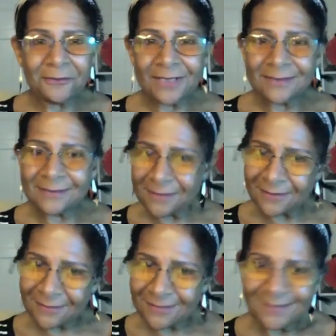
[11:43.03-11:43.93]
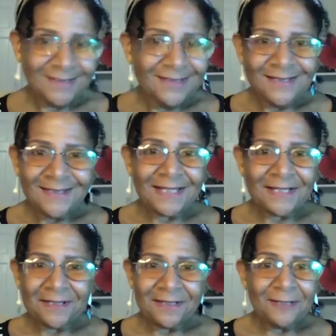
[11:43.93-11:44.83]
no idea
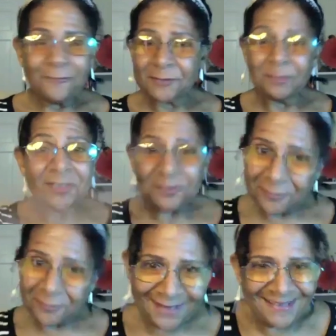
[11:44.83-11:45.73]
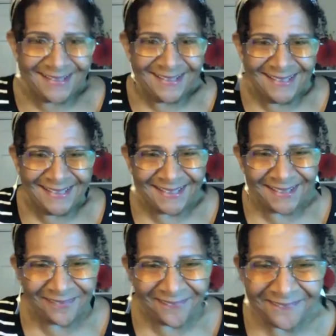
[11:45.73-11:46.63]
that he was mentoring you
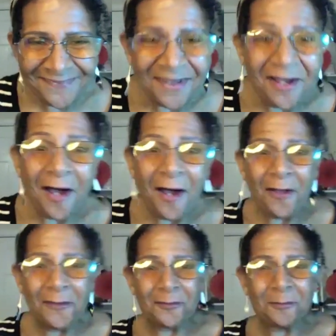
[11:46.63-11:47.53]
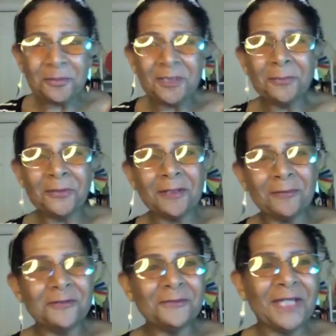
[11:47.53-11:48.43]
know other people. I
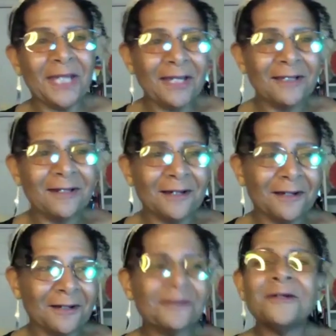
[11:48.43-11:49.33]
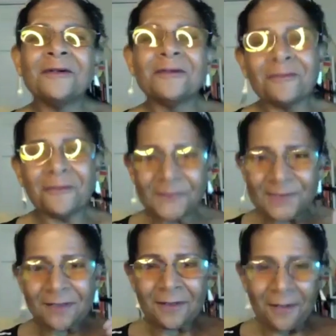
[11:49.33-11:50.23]
mean, we had
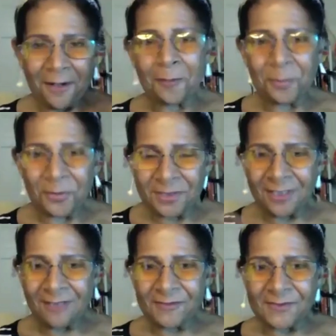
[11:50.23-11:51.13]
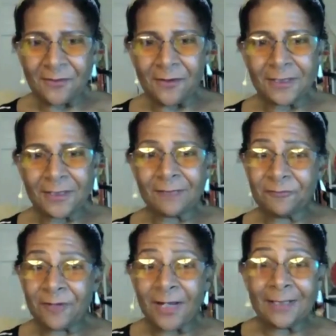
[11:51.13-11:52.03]
Rosa Harper Davis on, and
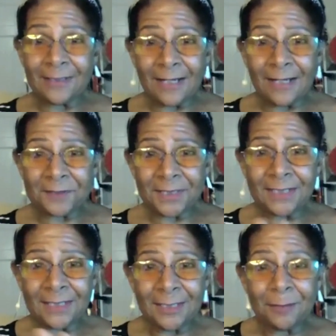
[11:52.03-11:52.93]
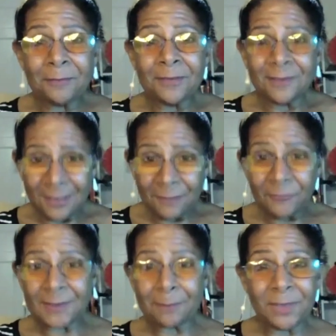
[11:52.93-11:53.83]
finding out that he
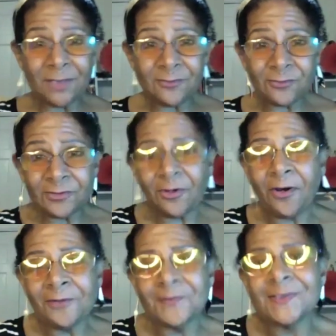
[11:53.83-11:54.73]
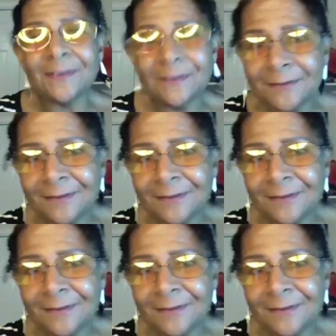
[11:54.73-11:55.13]
was a mentor to her son. I